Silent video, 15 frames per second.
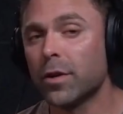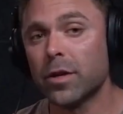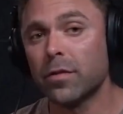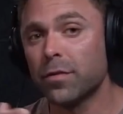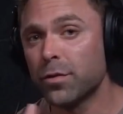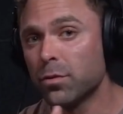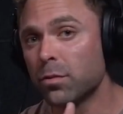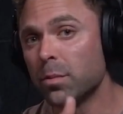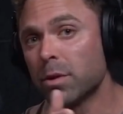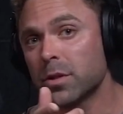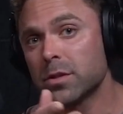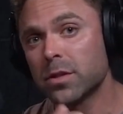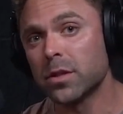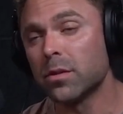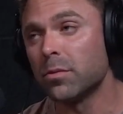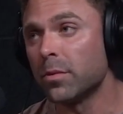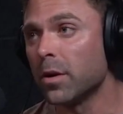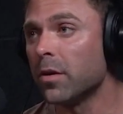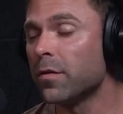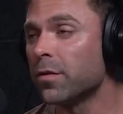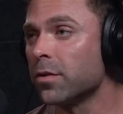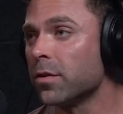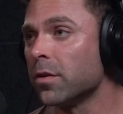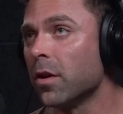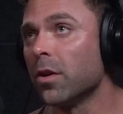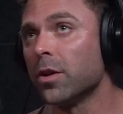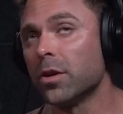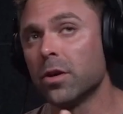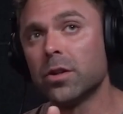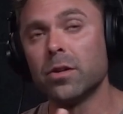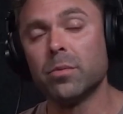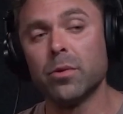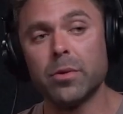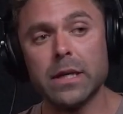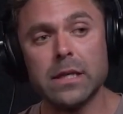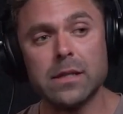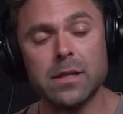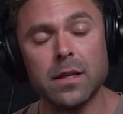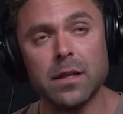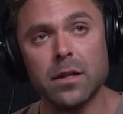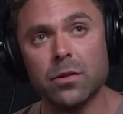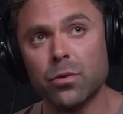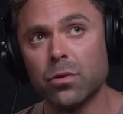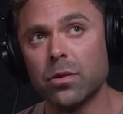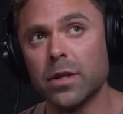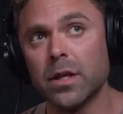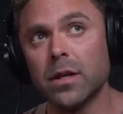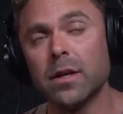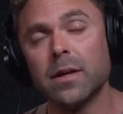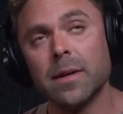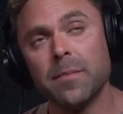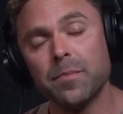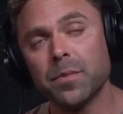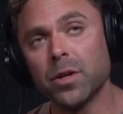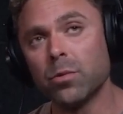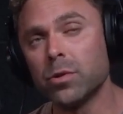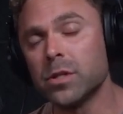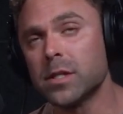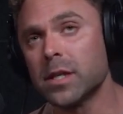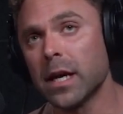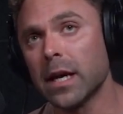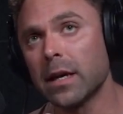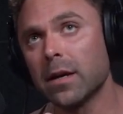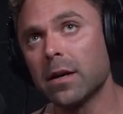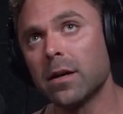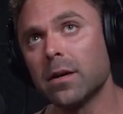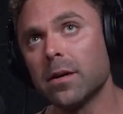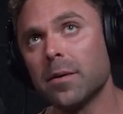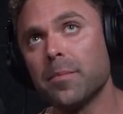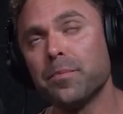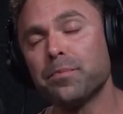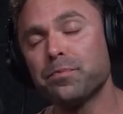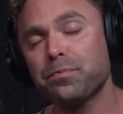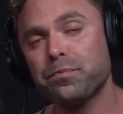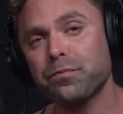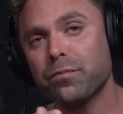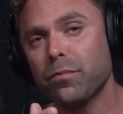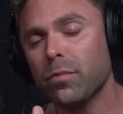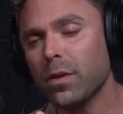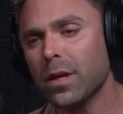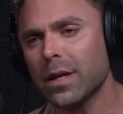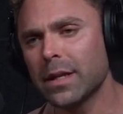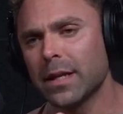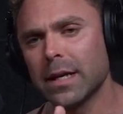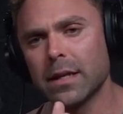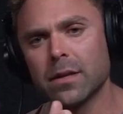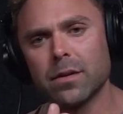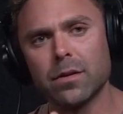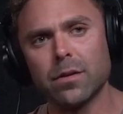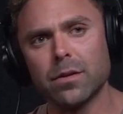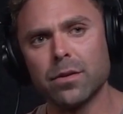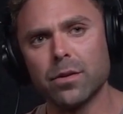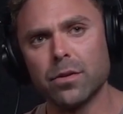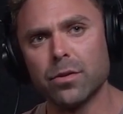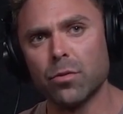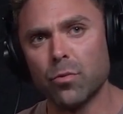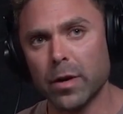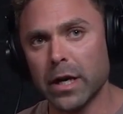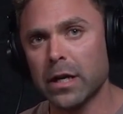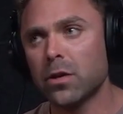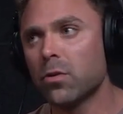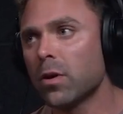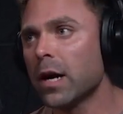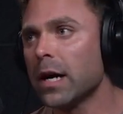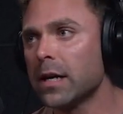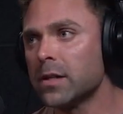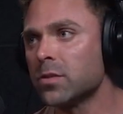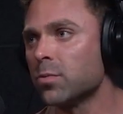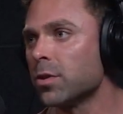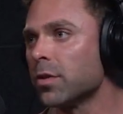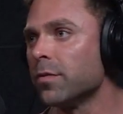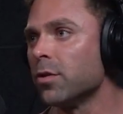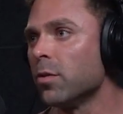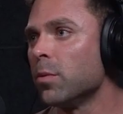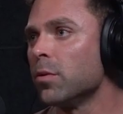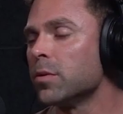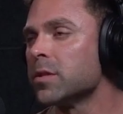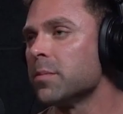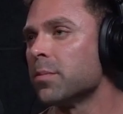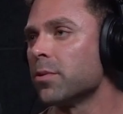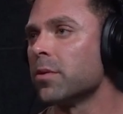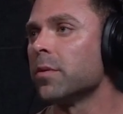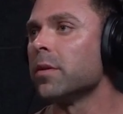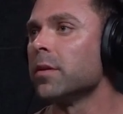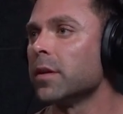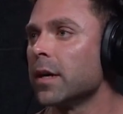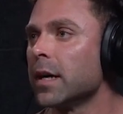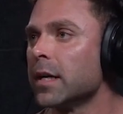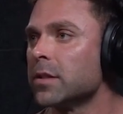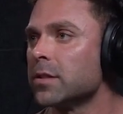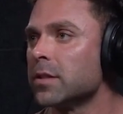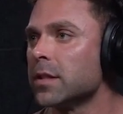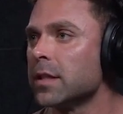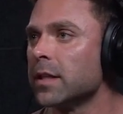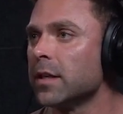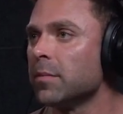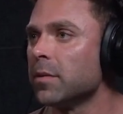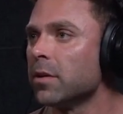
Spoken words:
read a few books on the Marines, and they were saying that the radio guy is one of the most important guys on the team.